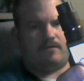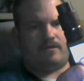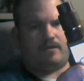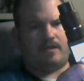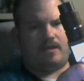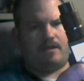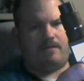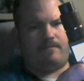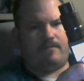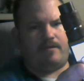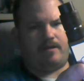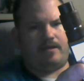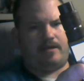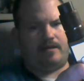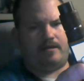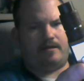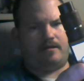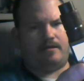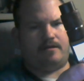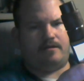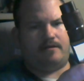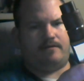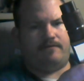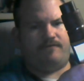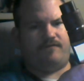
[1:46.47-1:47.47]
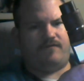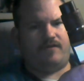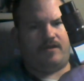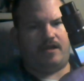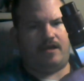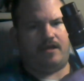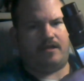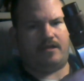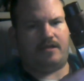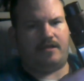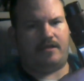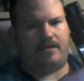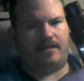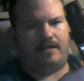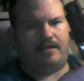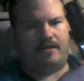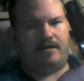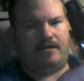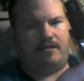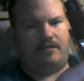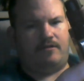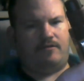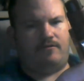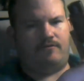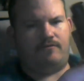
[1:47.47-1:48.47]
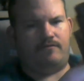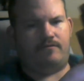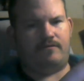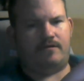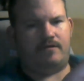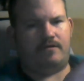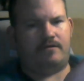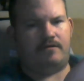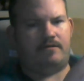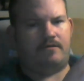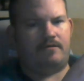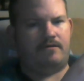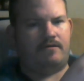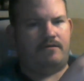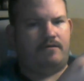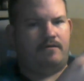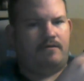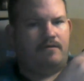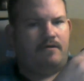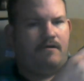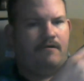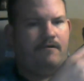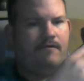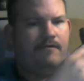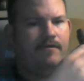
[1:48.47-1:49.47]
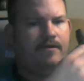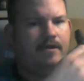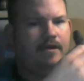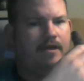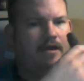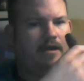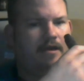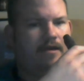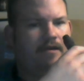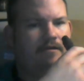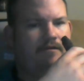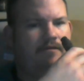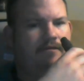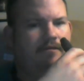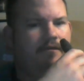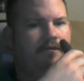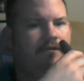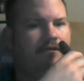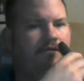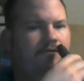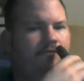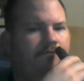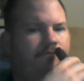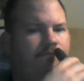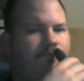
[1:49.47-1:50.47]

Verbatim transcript: Got my uh, Velocity Clone RDA on there.